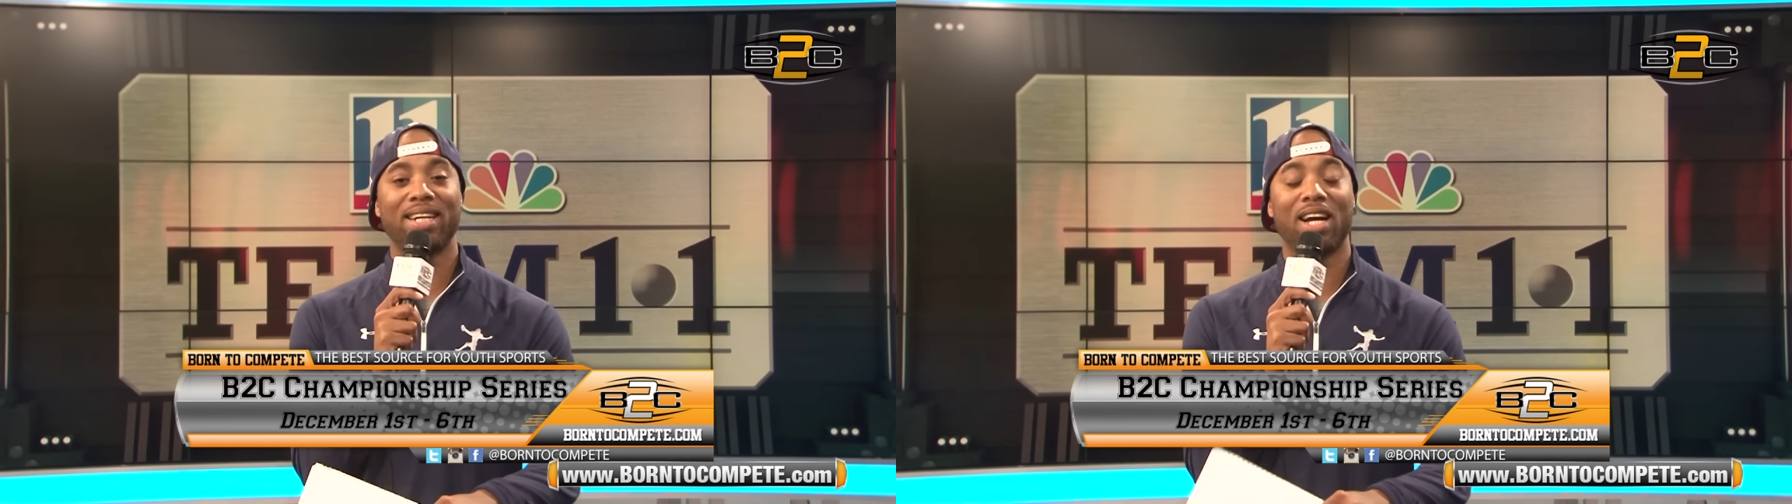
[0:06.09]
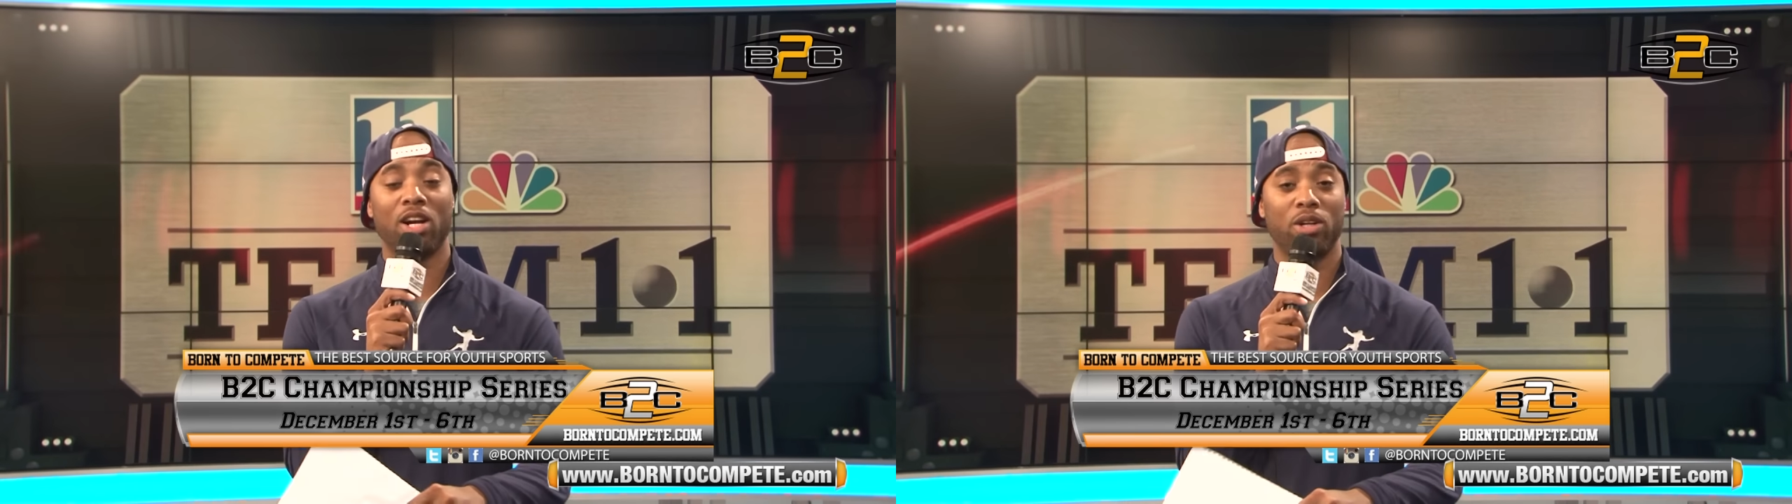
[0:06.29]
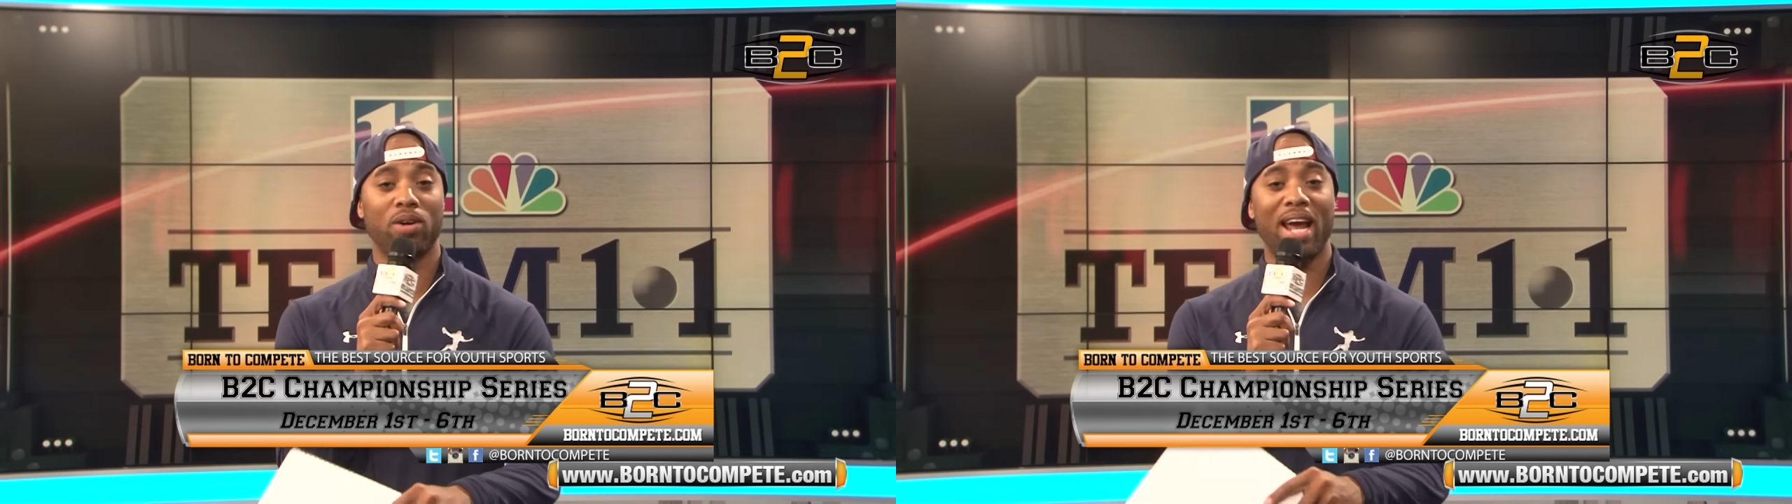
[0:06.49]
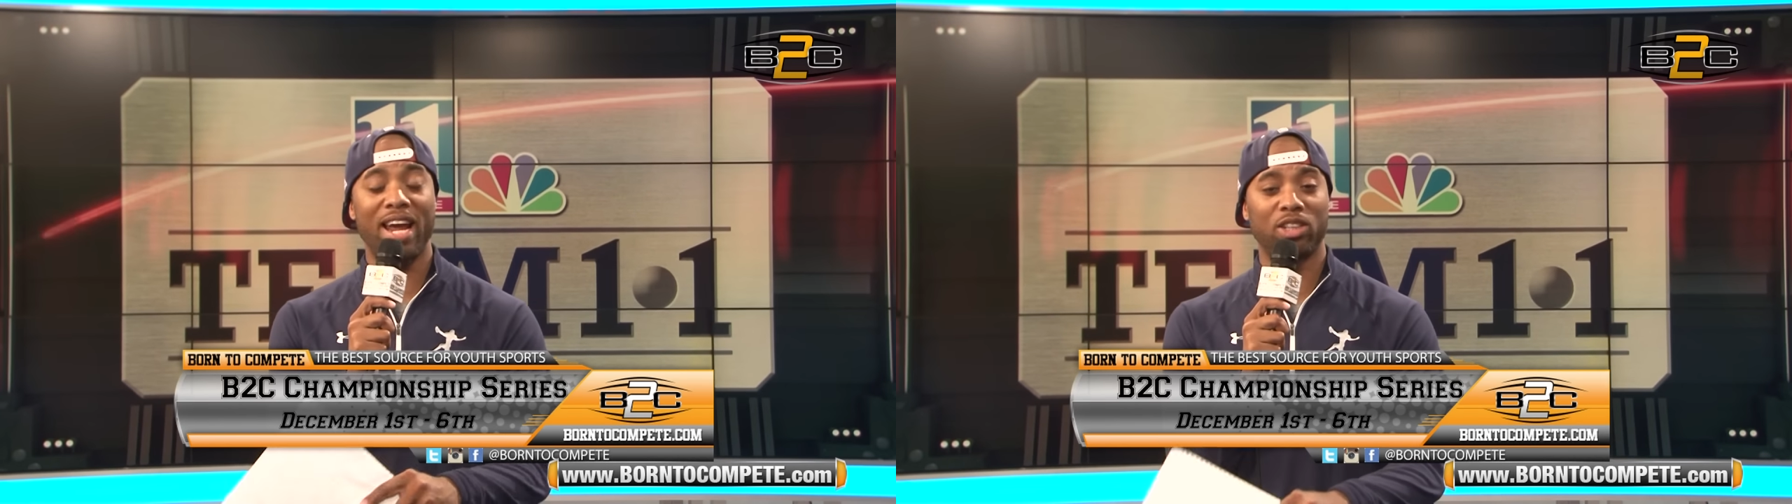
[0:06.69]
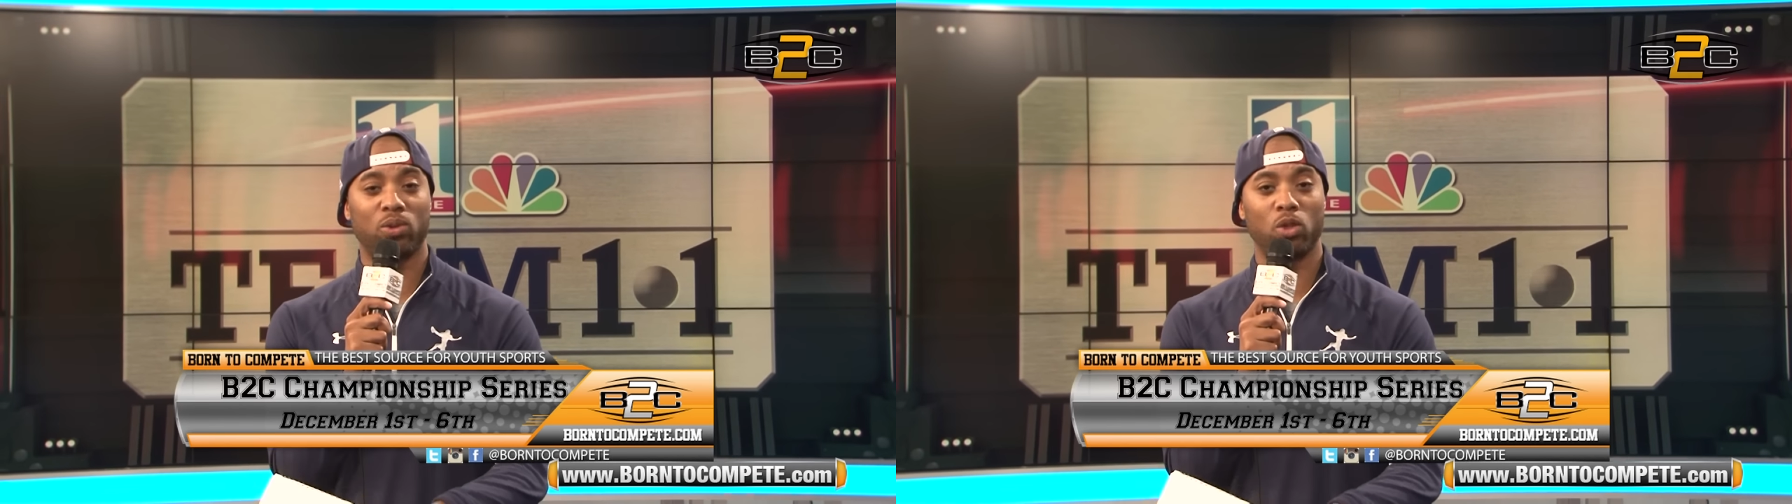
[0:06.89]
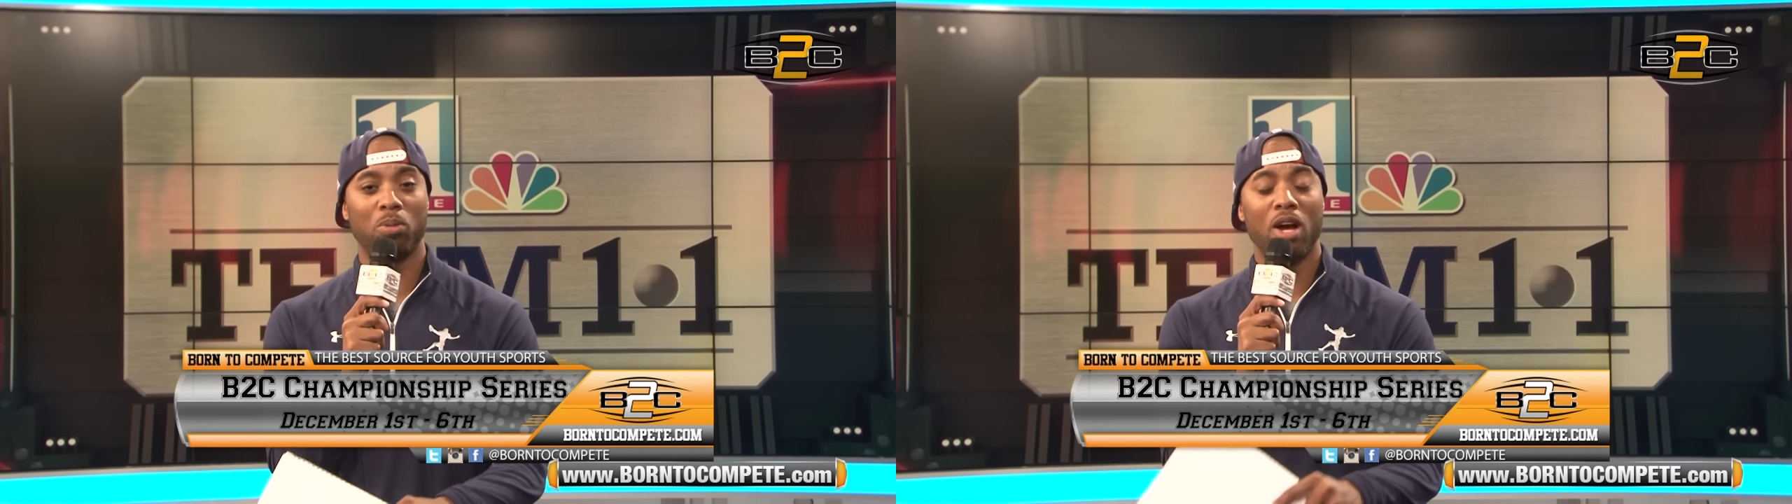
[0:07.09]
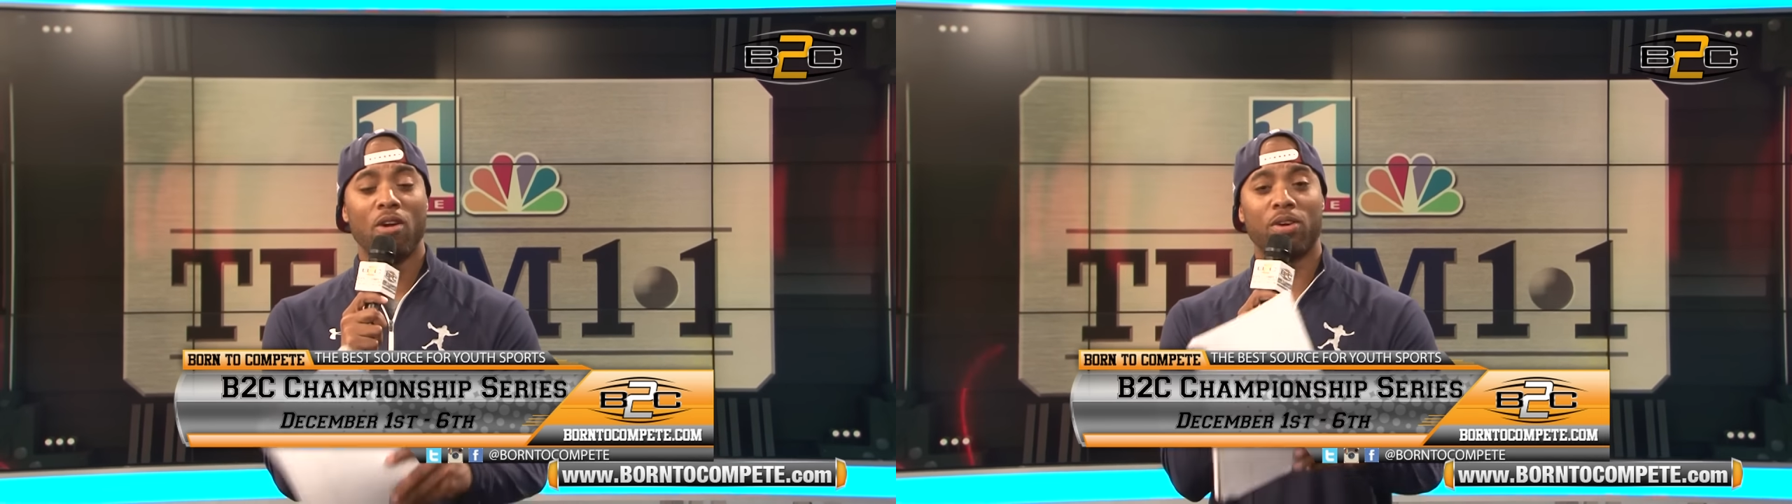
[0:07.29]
and under age group.